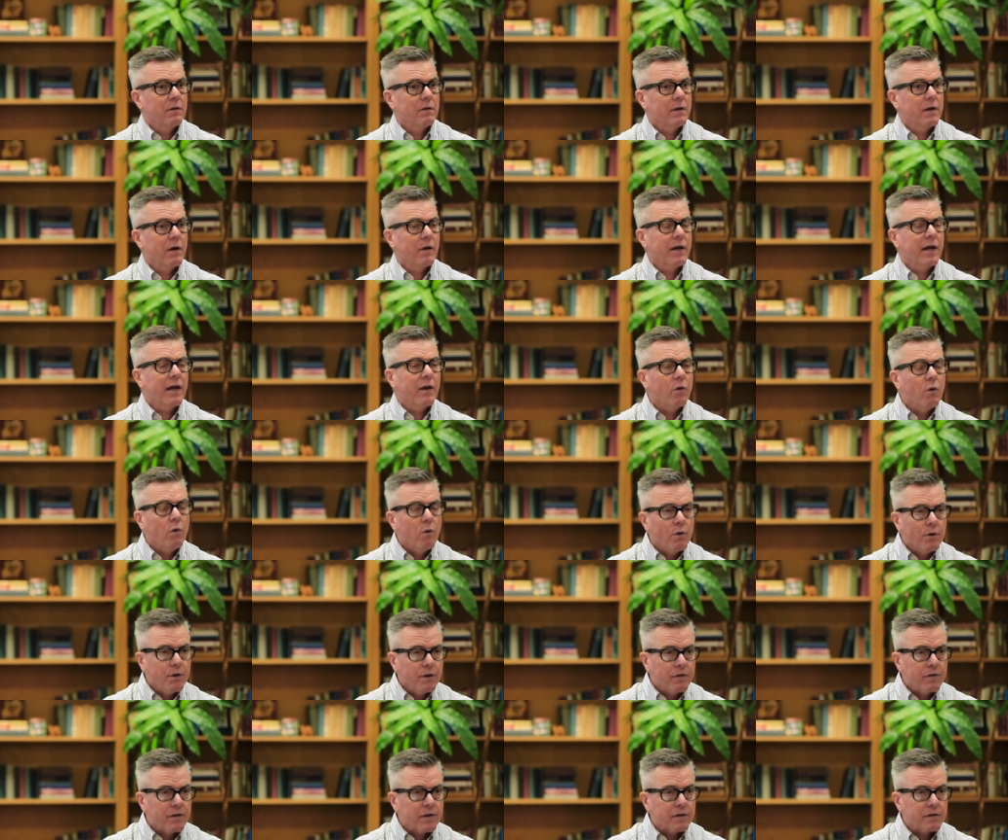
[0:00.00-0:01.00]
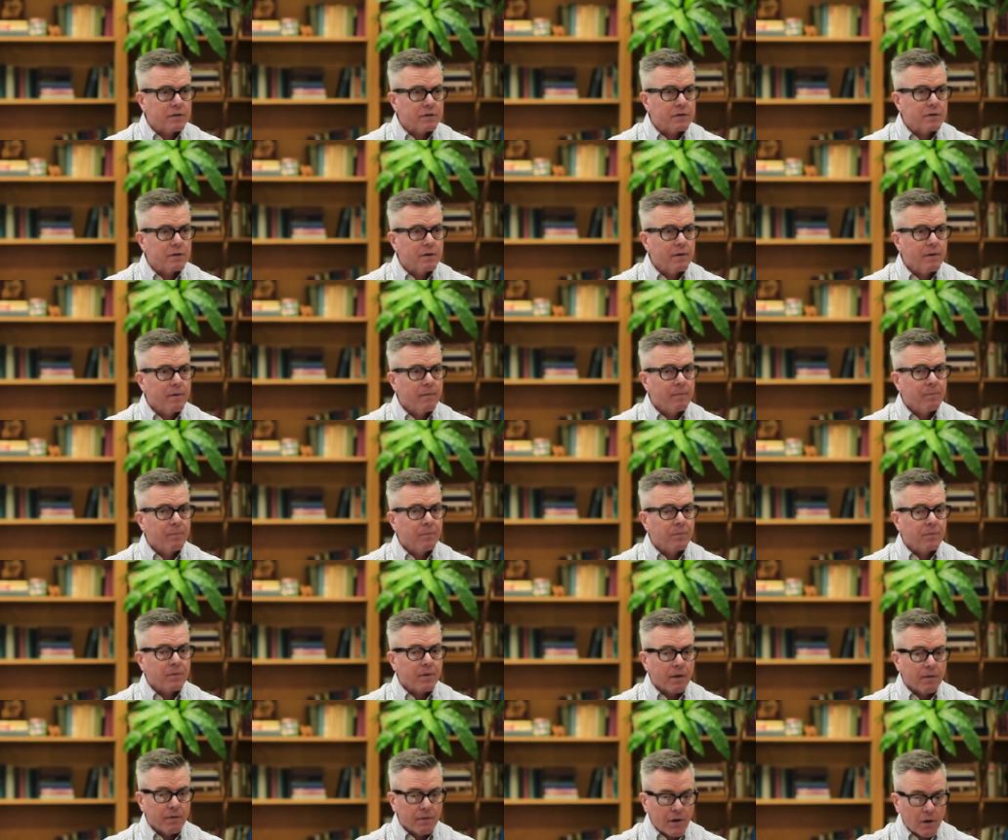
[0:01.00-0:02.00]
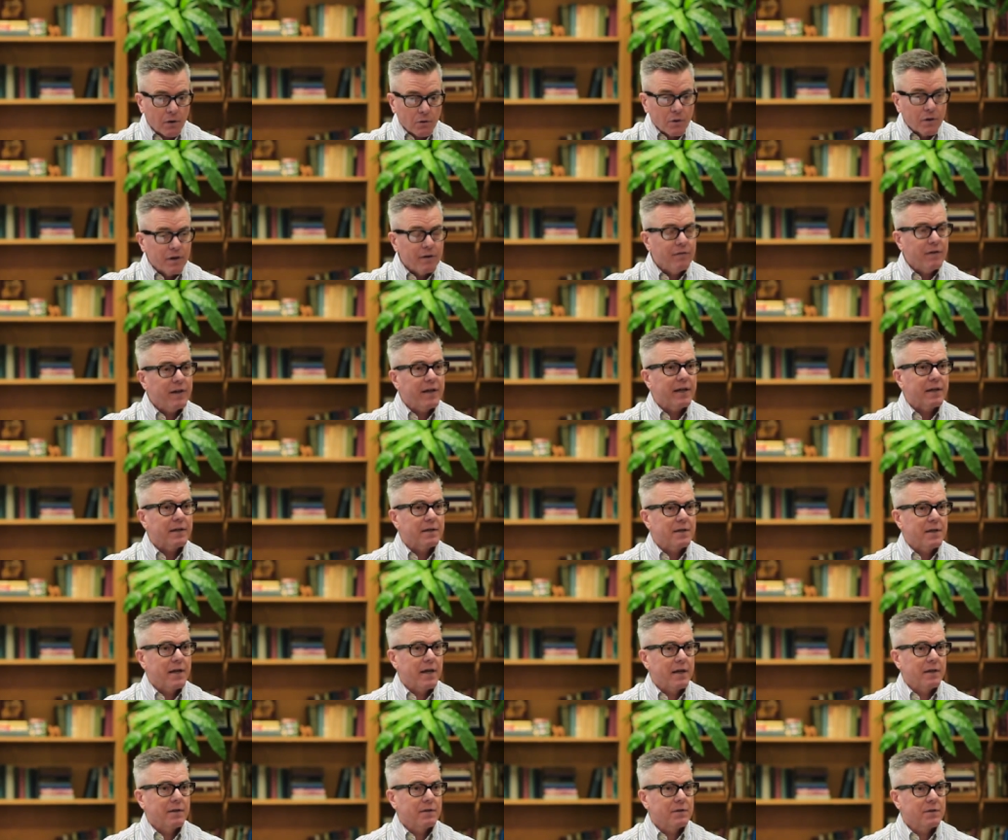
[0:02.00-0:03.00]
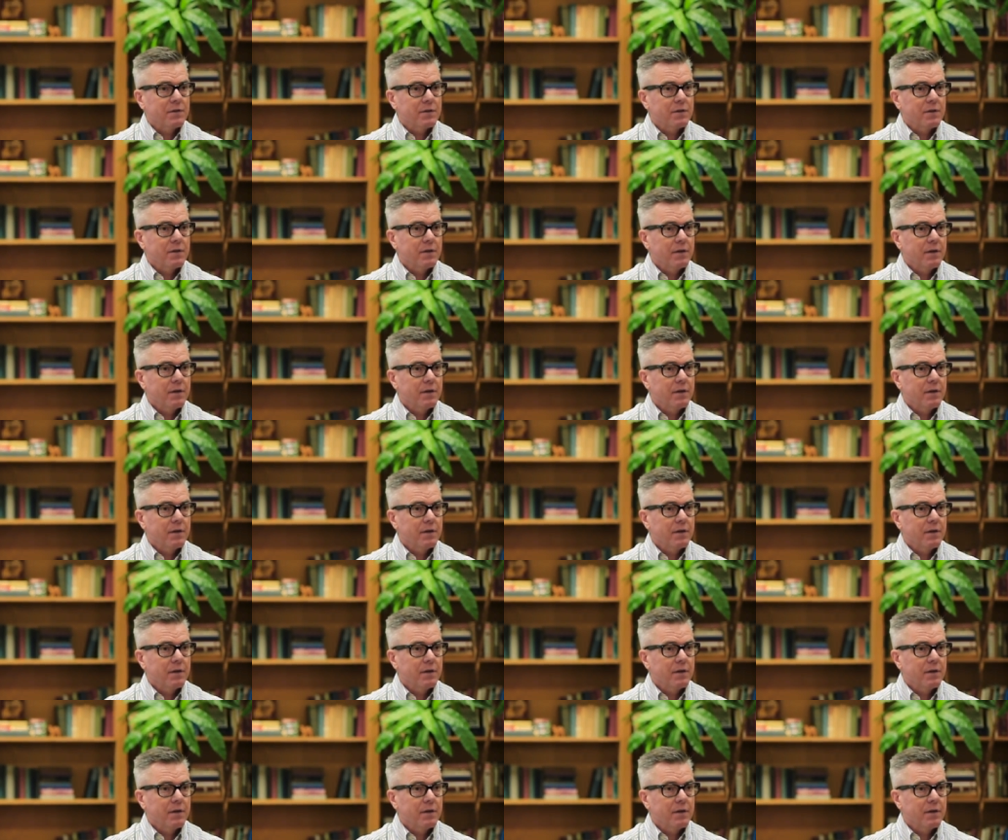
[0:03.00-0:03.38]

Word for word: Now get a hold of this. They're living in tents.